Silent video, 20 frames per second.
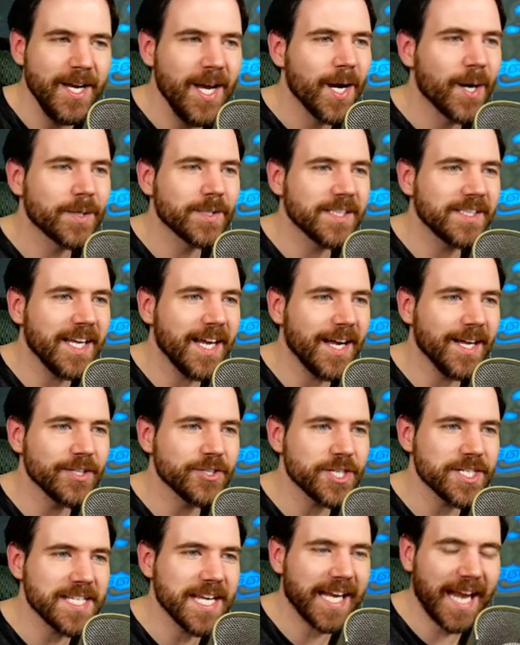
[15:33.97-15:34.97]
Or did they all
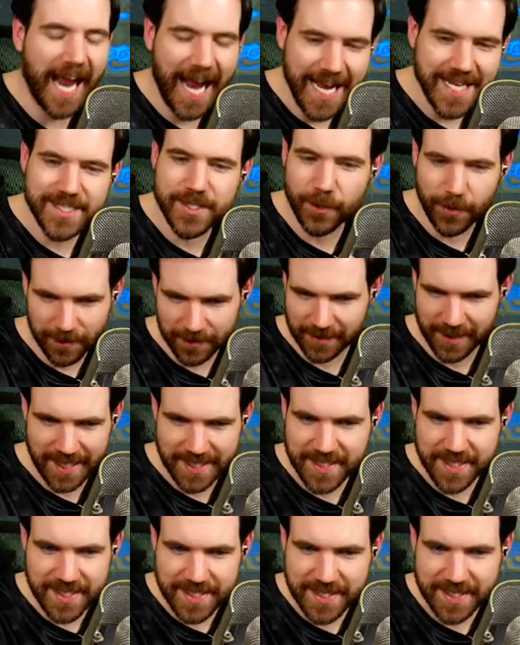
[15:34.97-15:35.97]
just take asshole
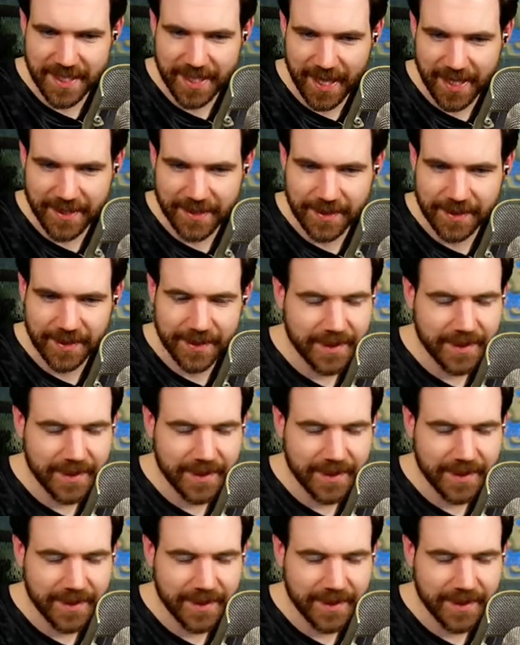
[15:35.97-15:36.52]
lessons together?